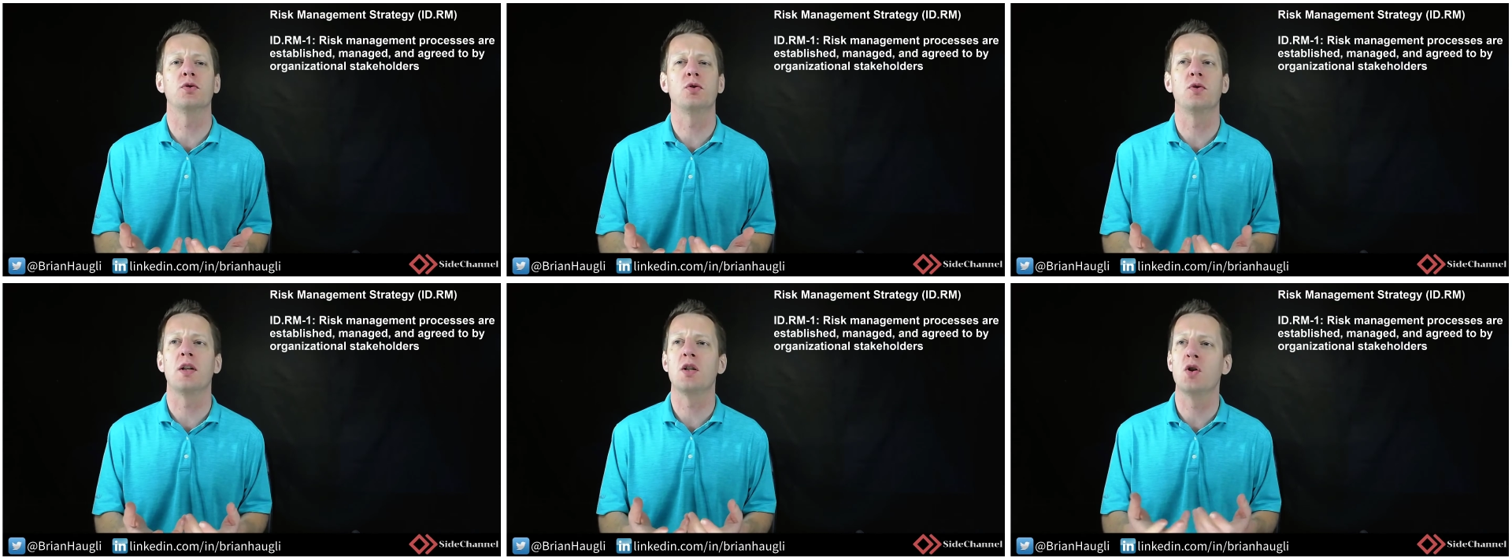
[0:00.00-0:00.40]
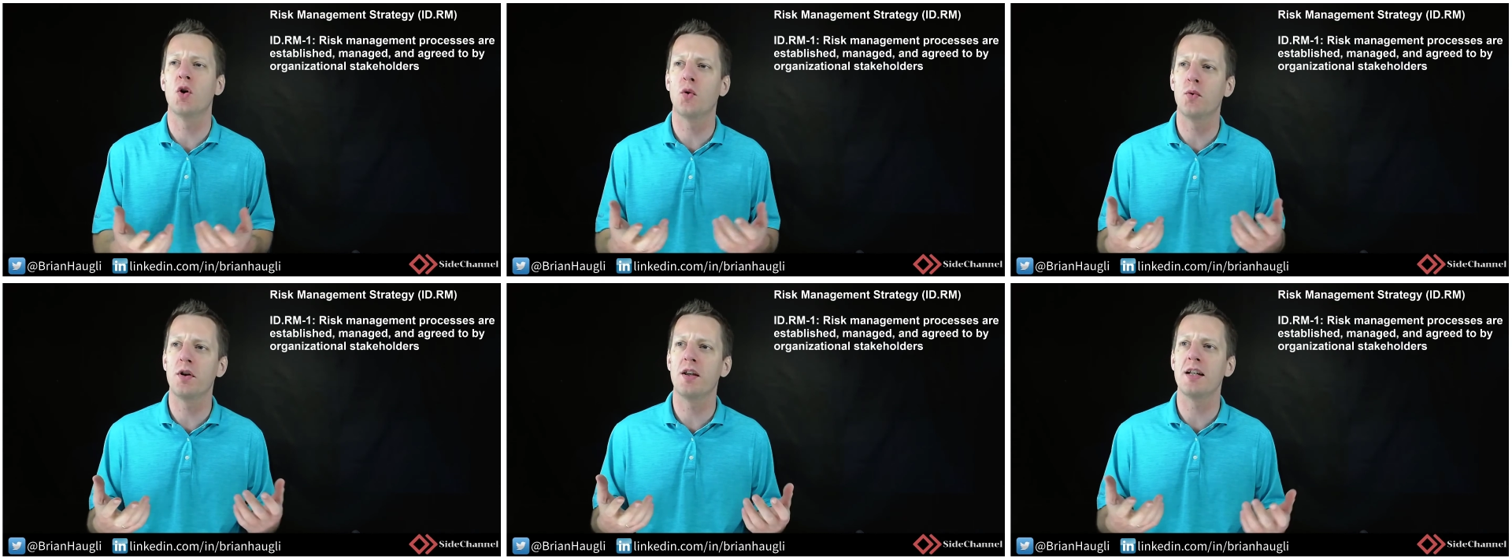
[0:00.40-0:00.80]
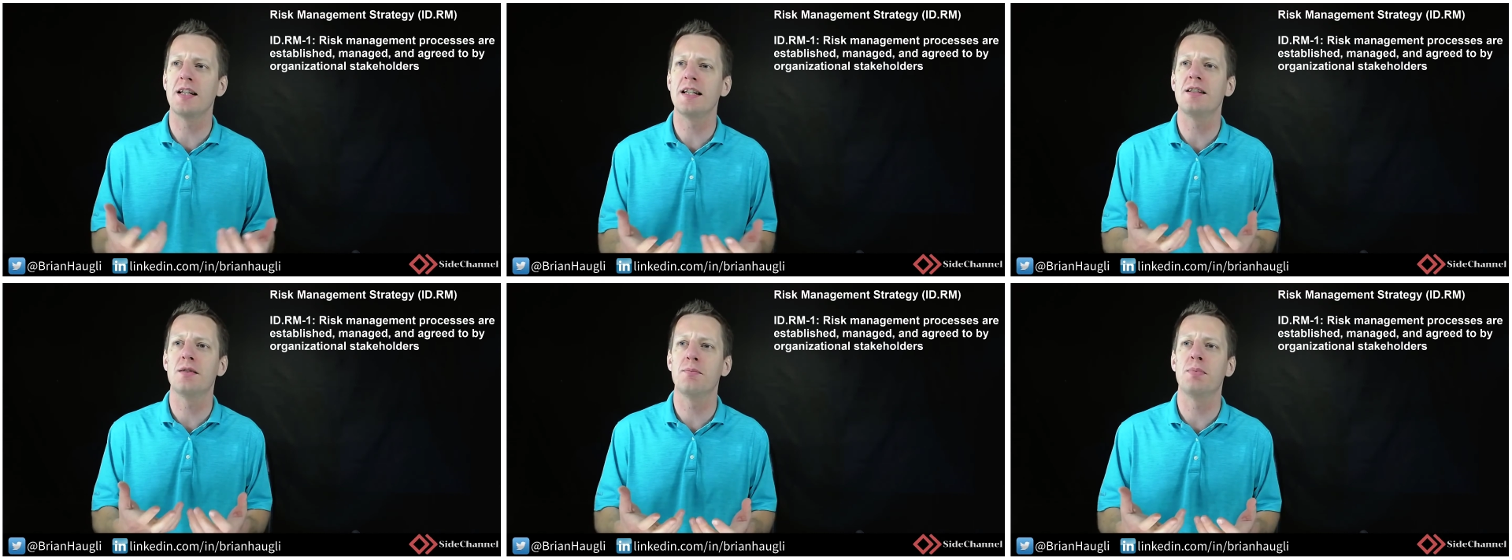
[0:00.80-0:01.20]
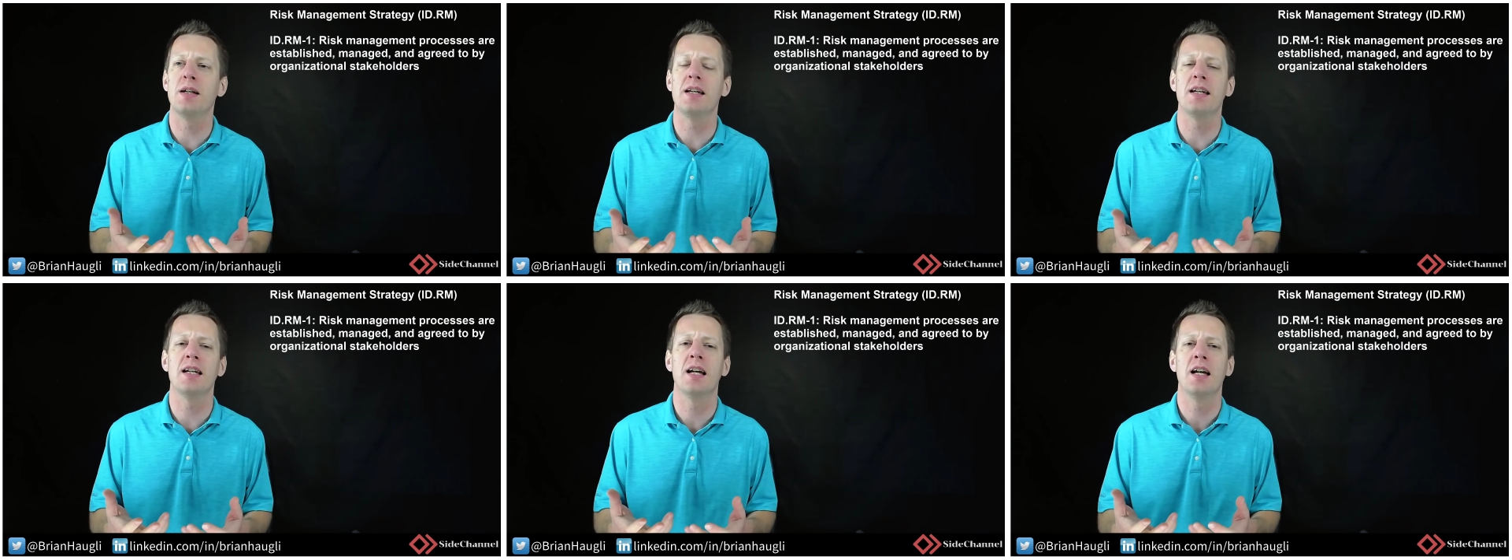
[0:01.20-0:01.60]
Do they know where they need to
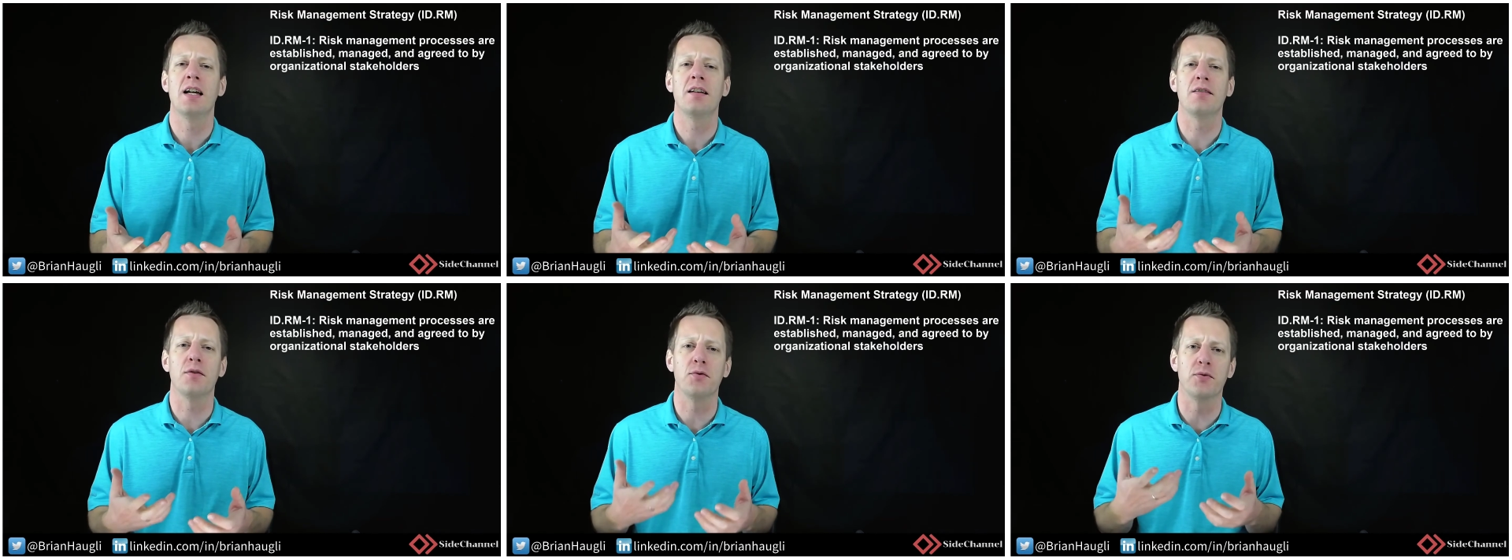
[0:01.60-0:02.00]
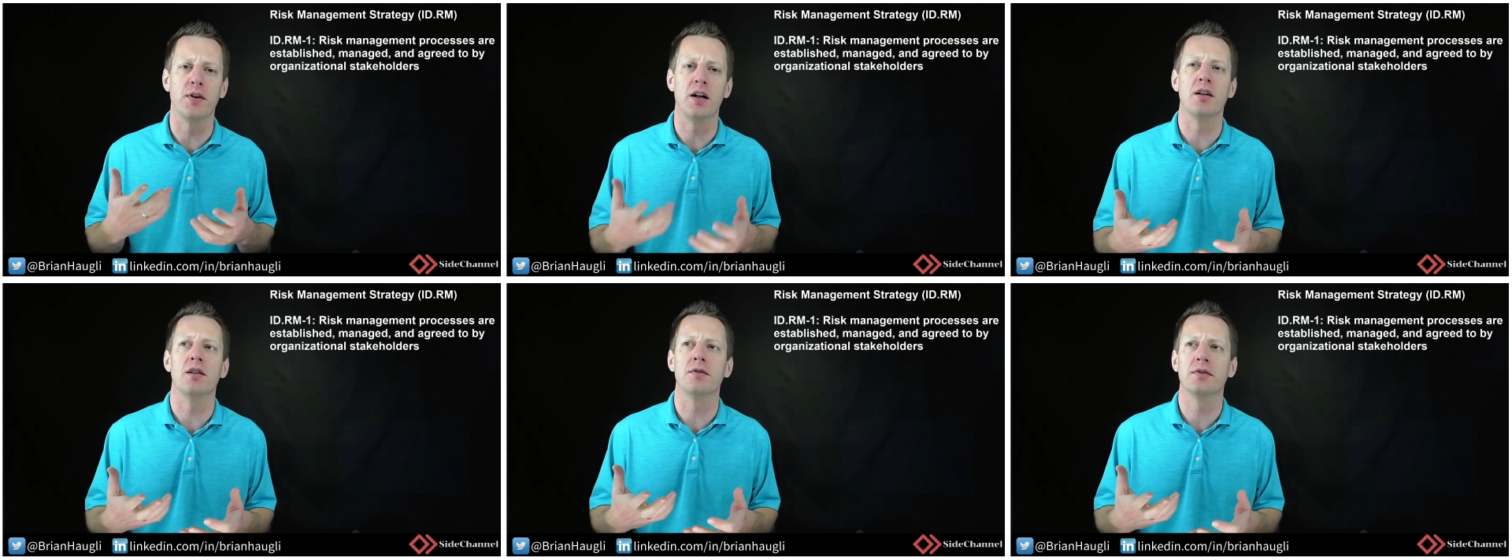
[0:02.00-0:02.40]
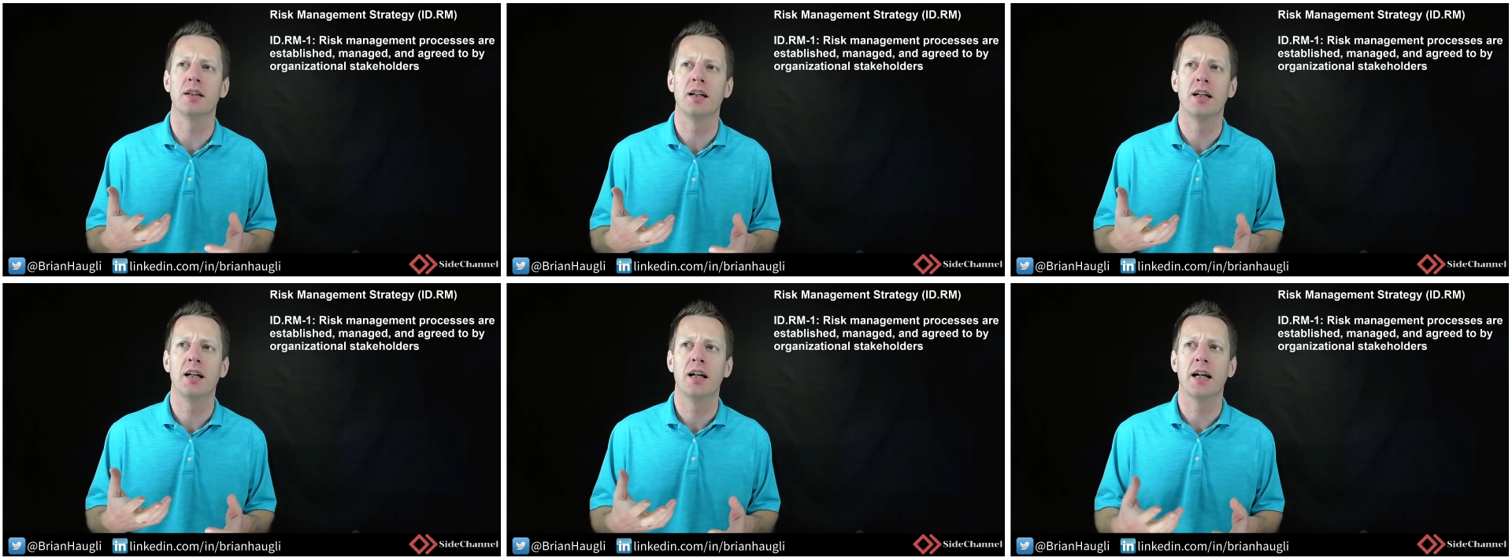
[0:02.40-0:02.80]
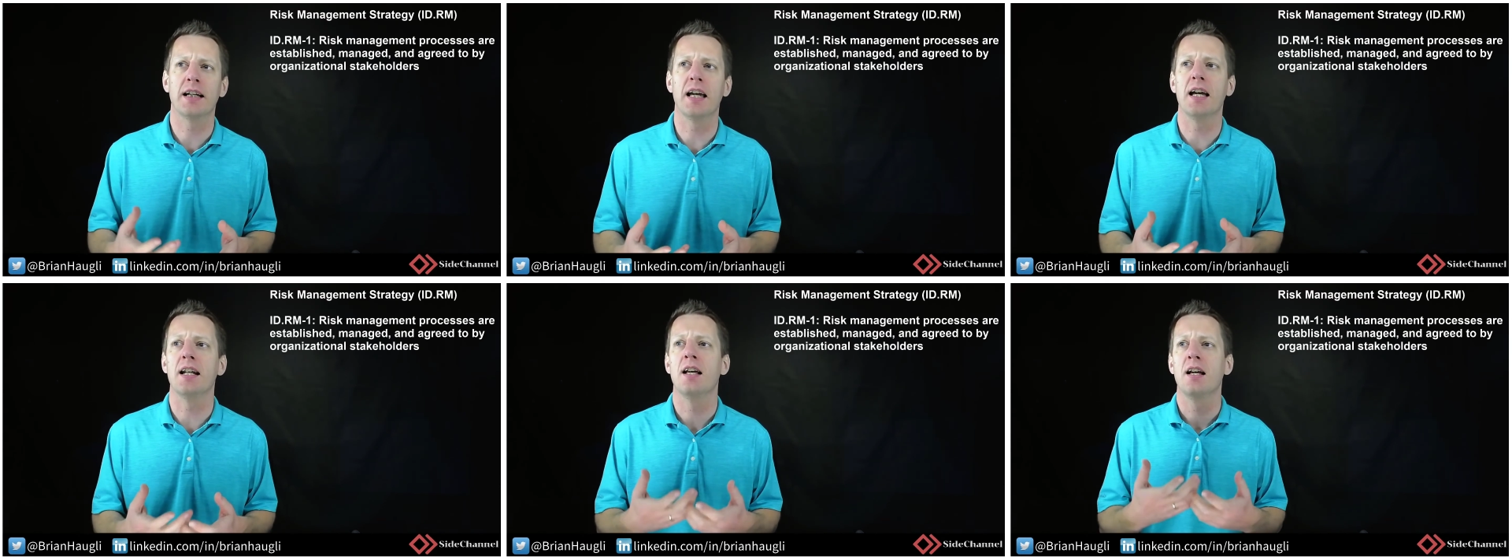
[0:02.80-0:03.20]
be involved?
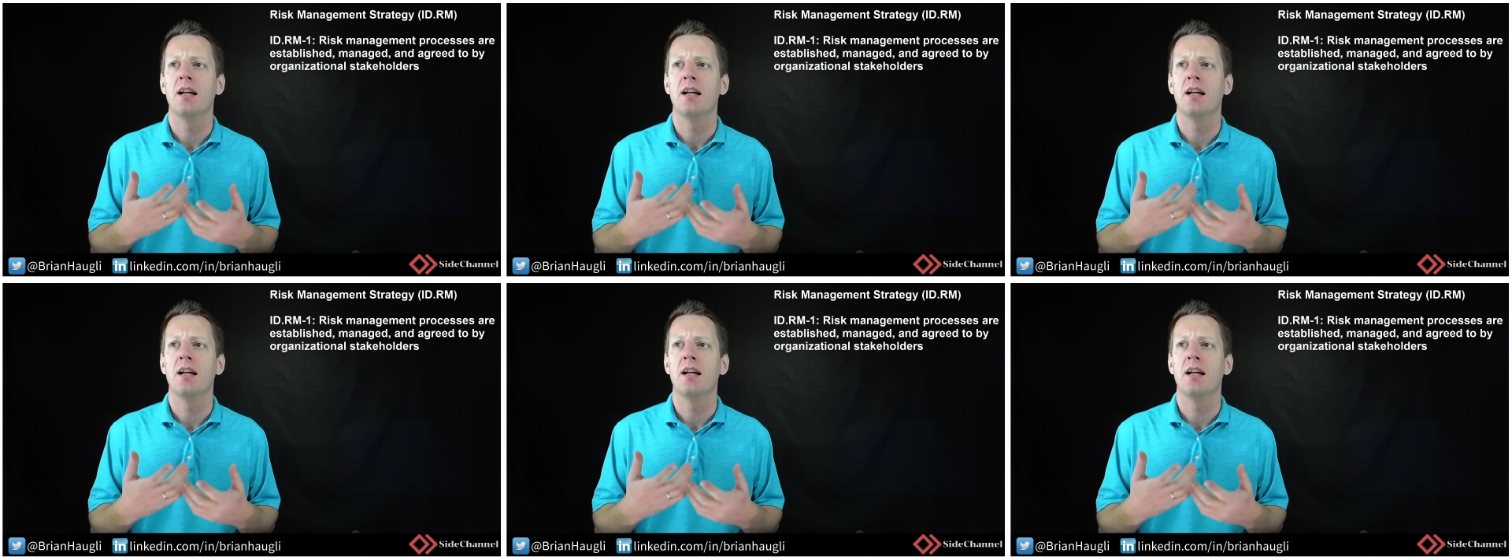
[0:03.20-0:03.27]
Again,